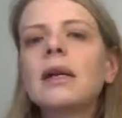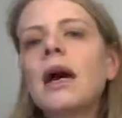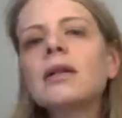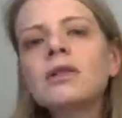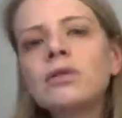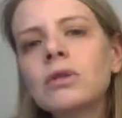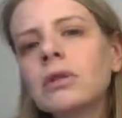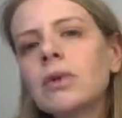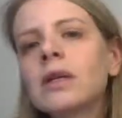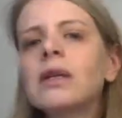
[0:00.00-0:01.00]
And as you're
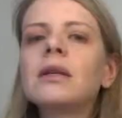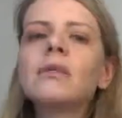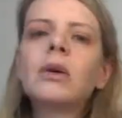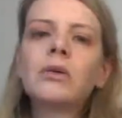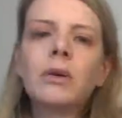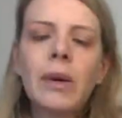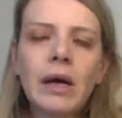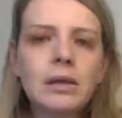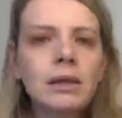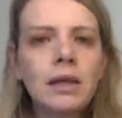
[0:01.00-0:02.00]
stimulating the mineral
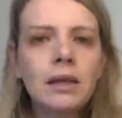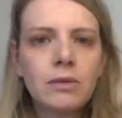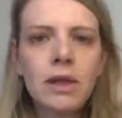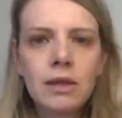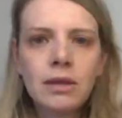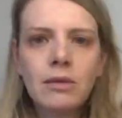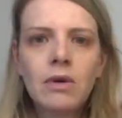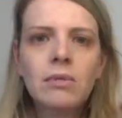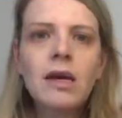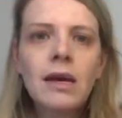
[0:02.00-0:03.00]
balancing, as we can see
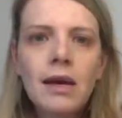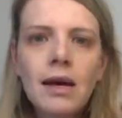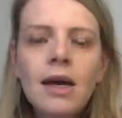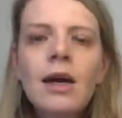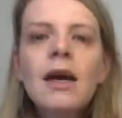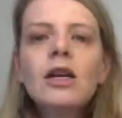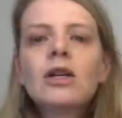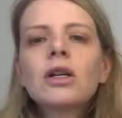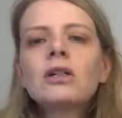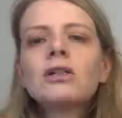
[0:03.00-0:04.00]
with me,
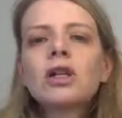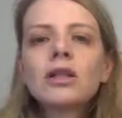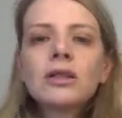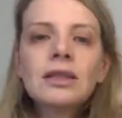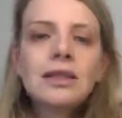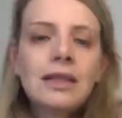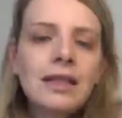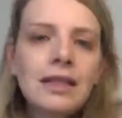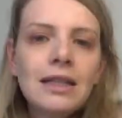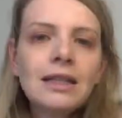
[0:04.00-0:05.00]
you're going to start to
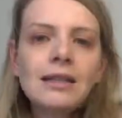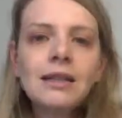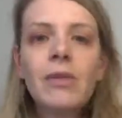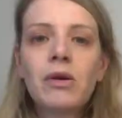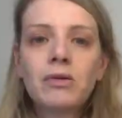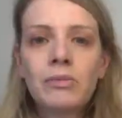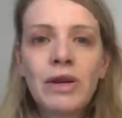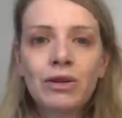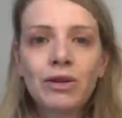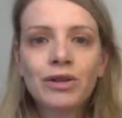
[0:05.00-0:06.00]
see some of those
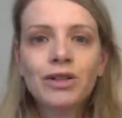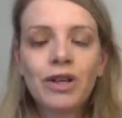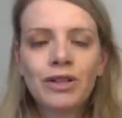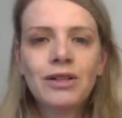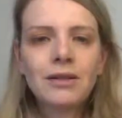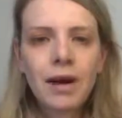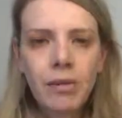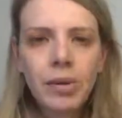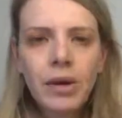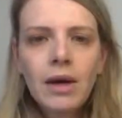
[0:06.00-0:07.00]
minerals start to
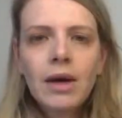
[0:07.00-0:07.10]
dump.